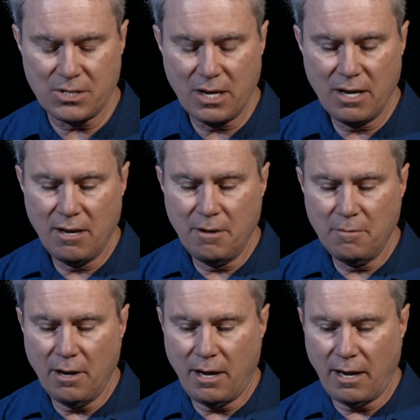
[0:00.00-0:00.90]
is
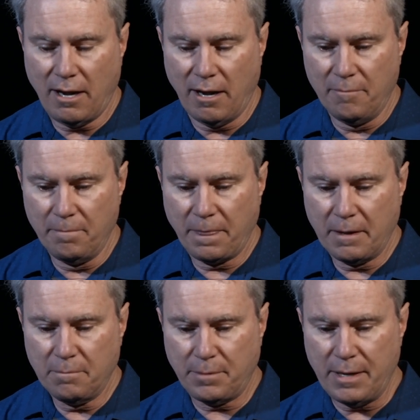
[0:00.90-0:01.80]
uh,
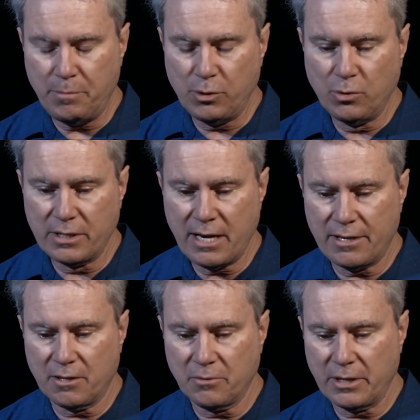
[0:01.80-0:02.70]
people who are
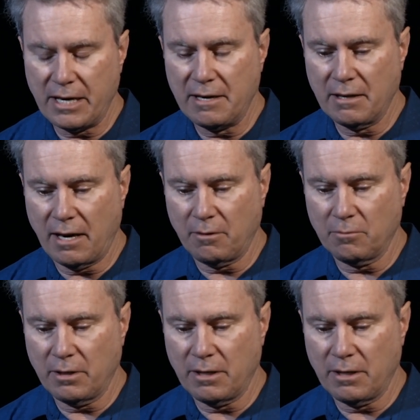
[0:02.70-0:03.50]
not already uh,